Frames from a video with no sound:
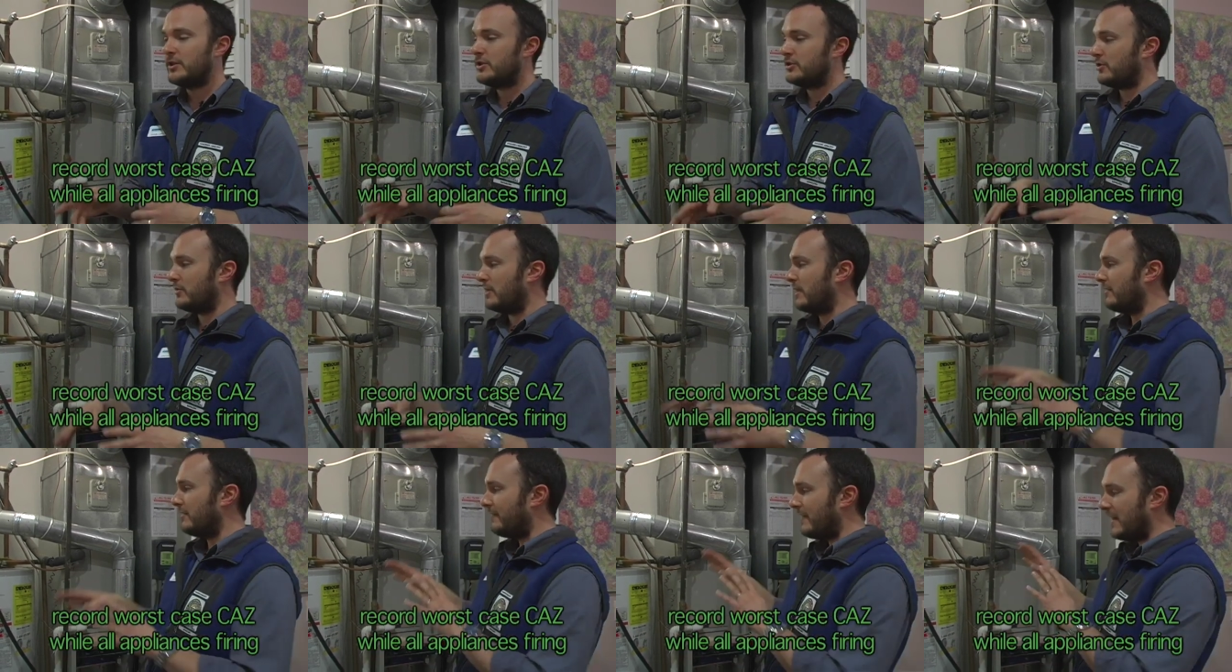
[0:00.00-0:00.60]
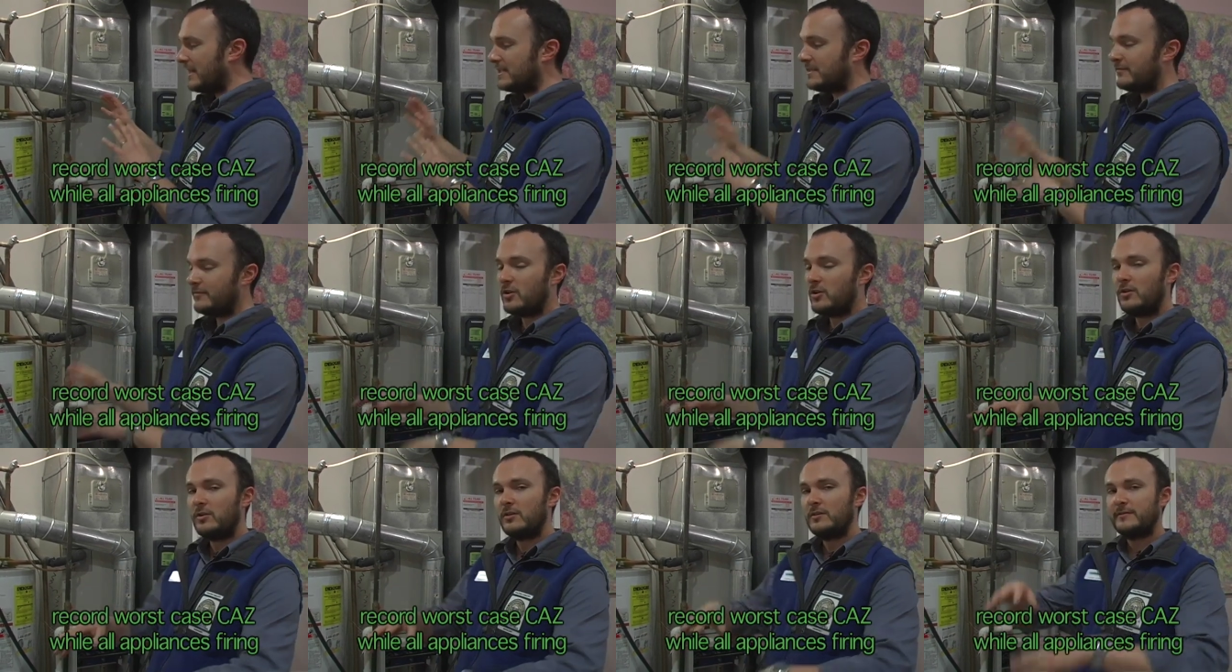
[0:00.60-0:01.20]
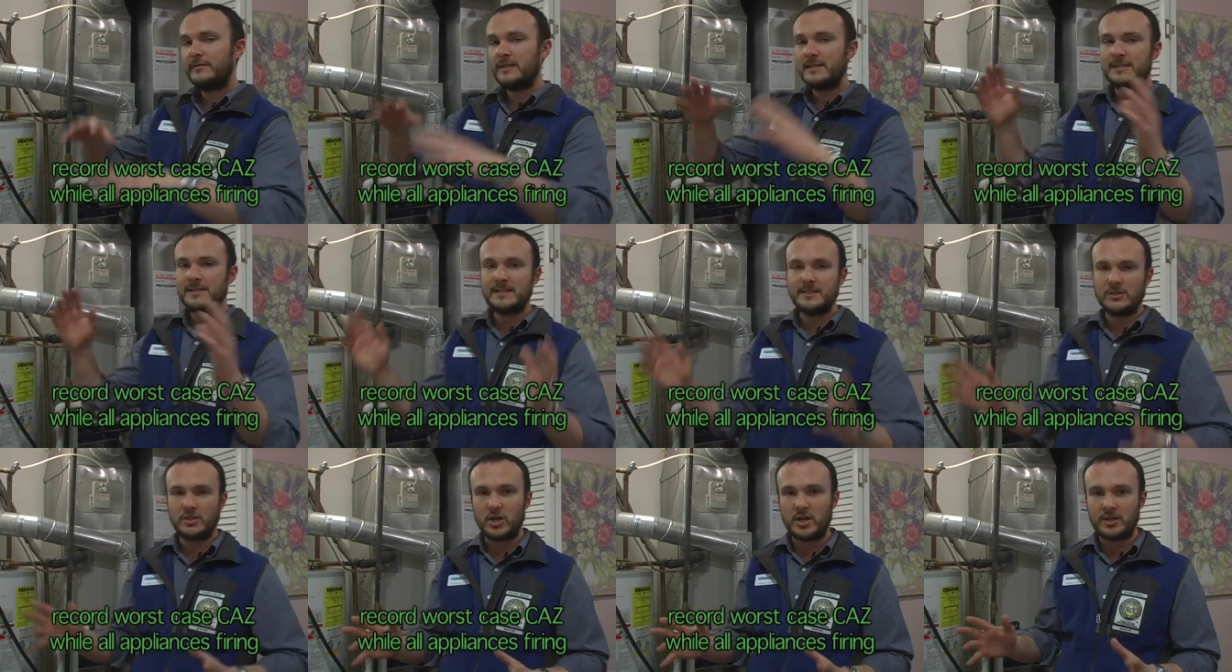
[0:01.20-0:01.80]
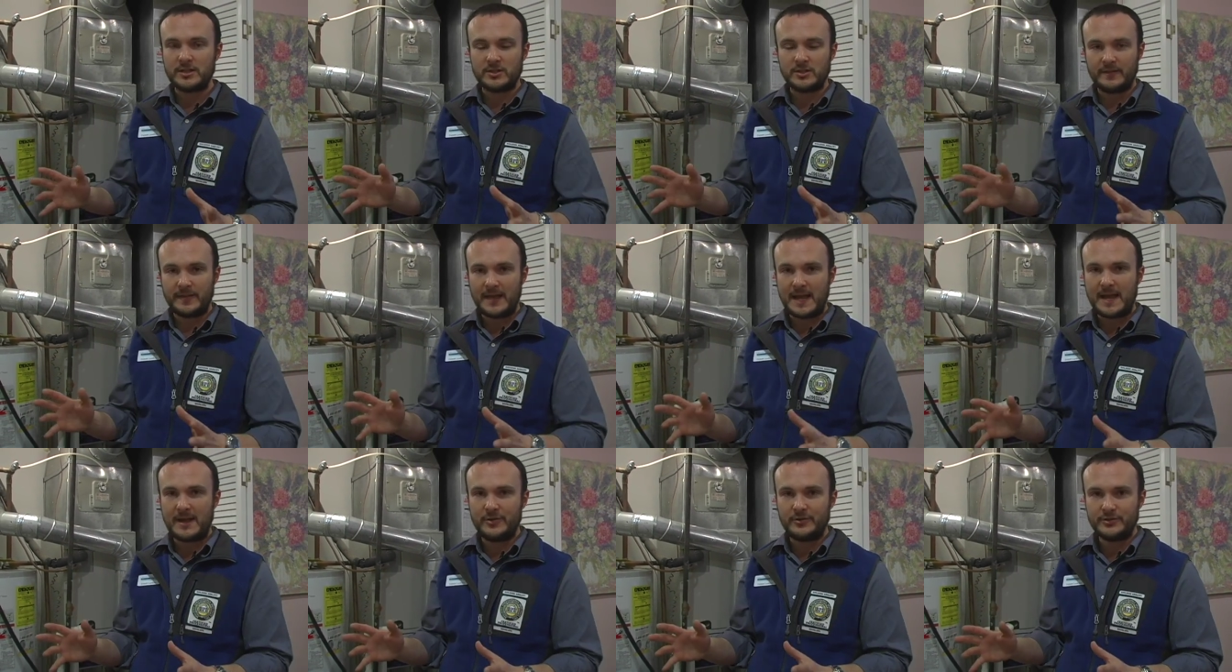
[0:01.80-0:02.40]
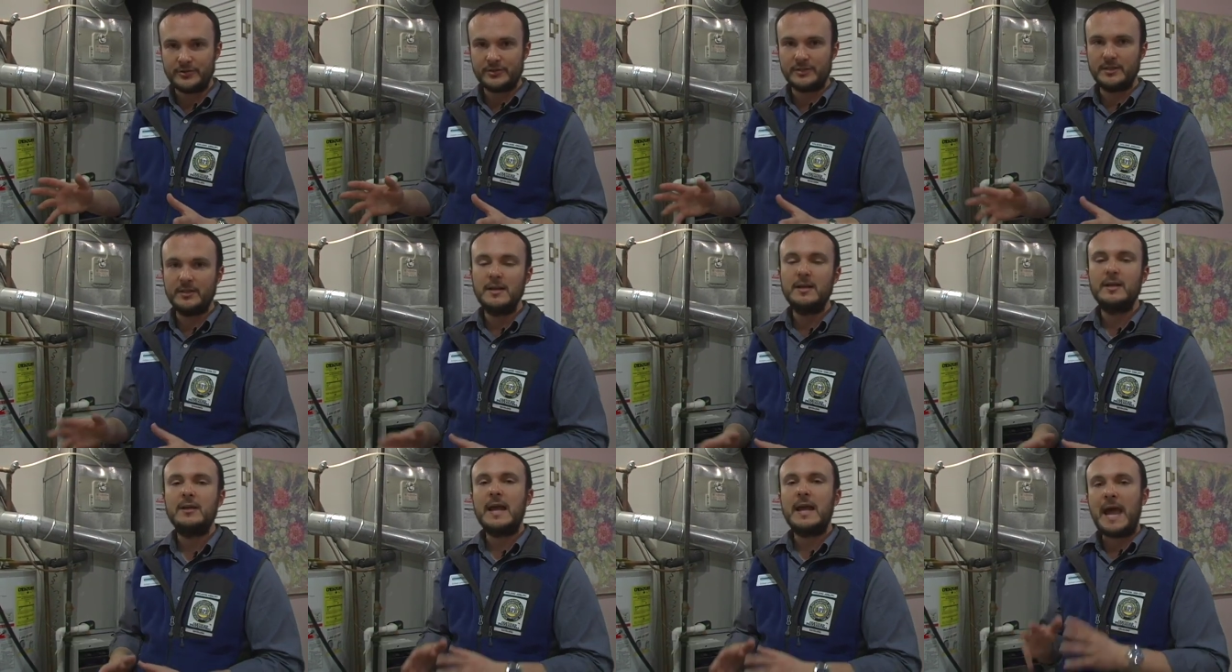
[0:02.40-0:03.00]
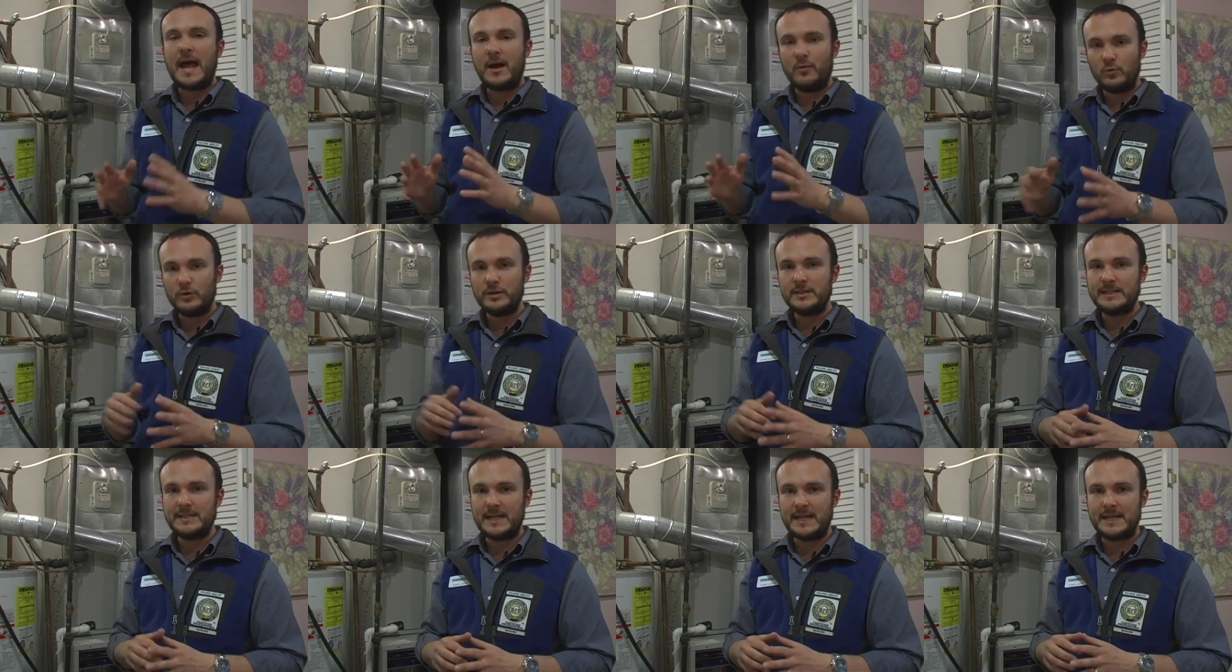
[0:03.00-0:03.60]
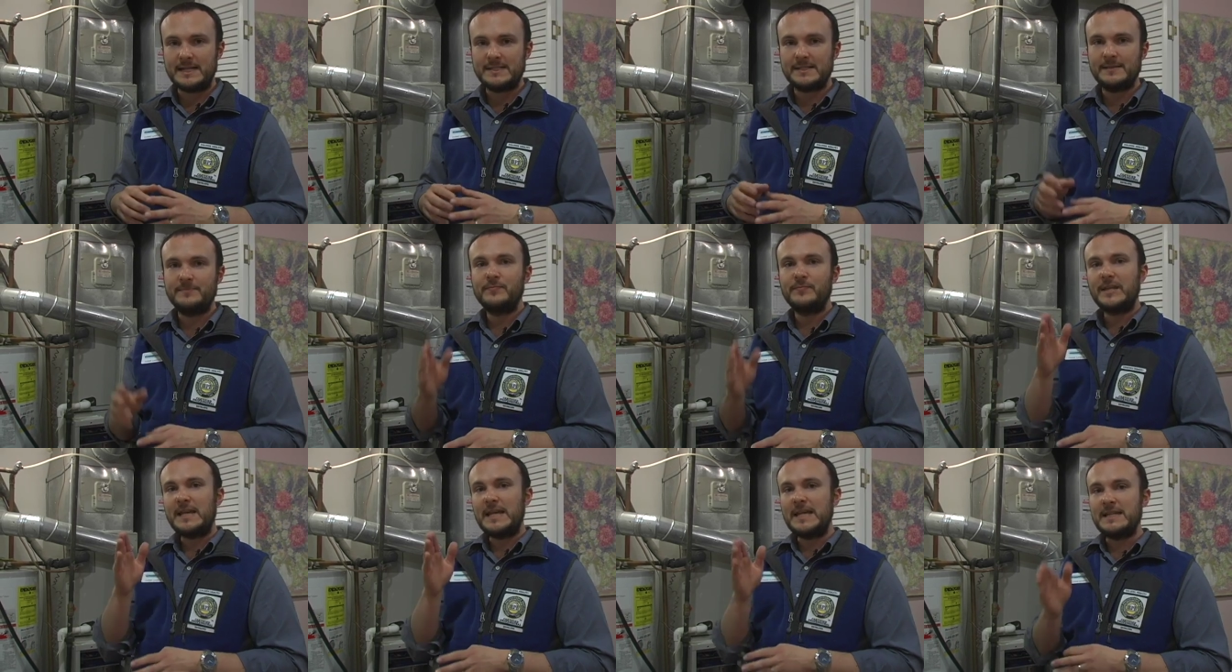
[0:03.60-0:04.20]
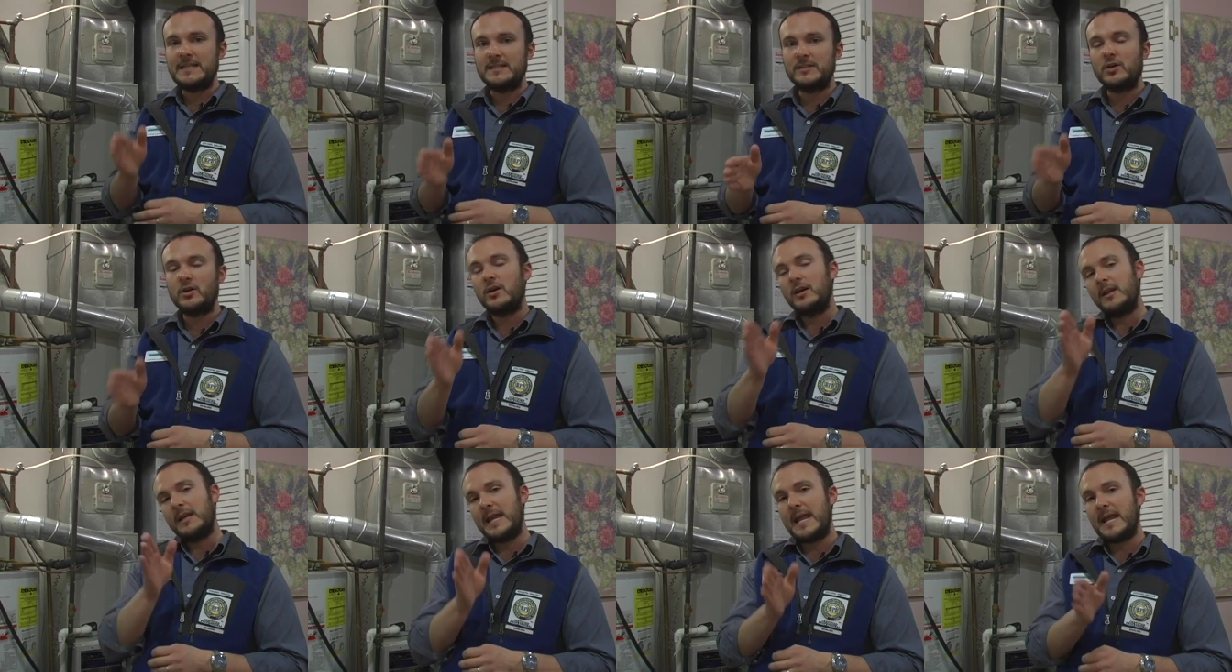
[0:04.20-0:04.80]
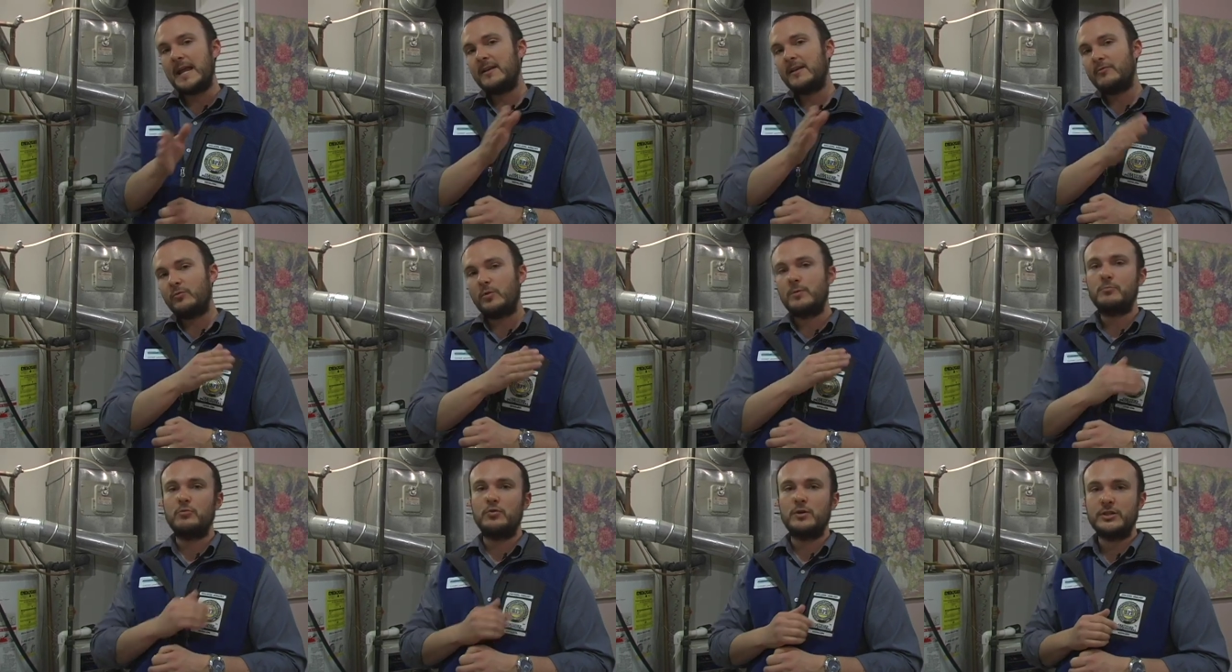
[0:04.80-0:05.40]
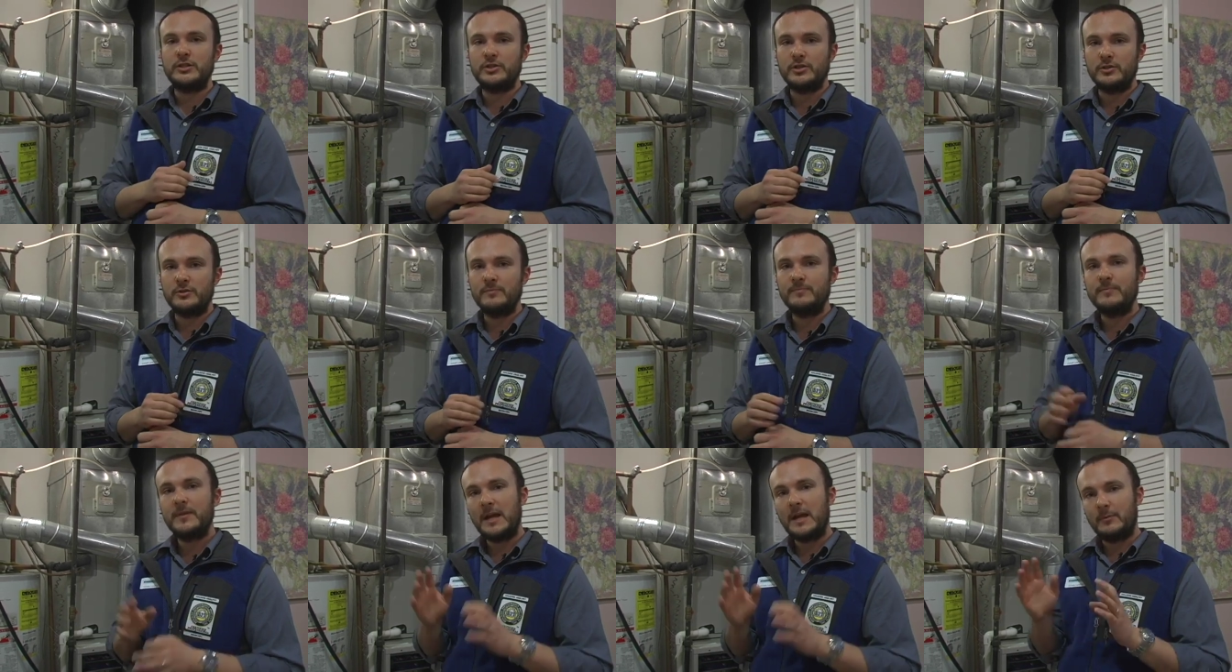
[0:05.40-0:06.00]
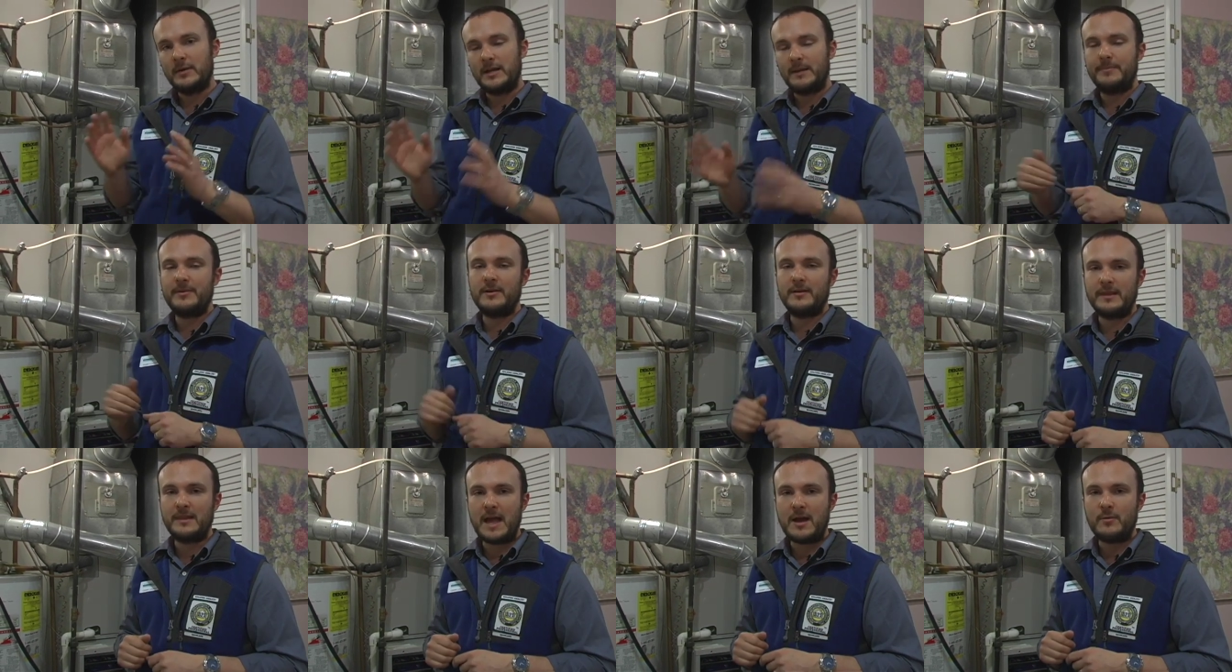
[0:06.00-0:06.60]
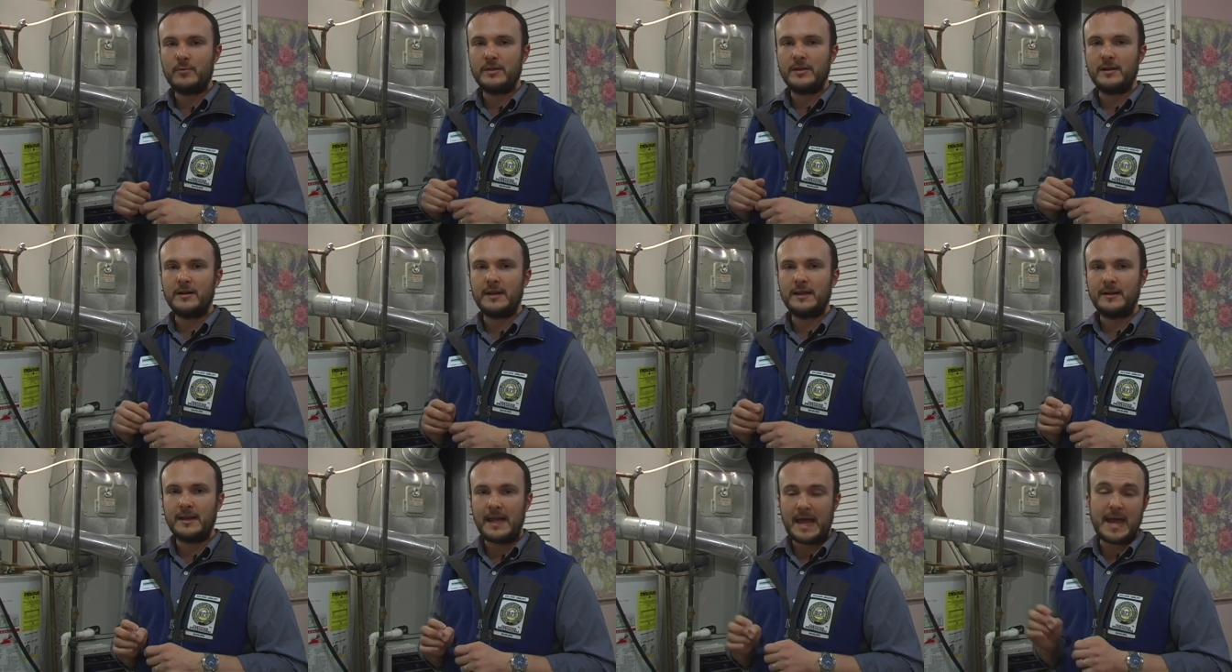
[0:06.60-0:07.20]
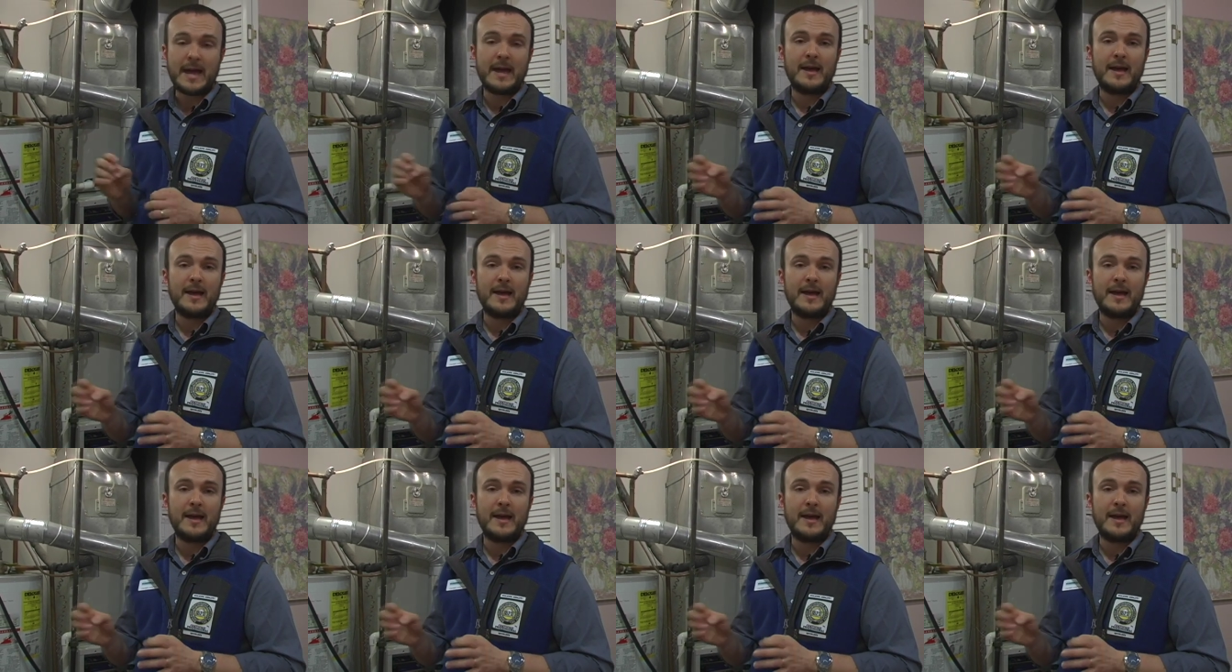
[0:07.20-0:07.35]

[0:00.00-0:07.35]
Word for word: So the effect of all of this exhaust on the house at worst case is negative 1.2. And we compare that with our uh,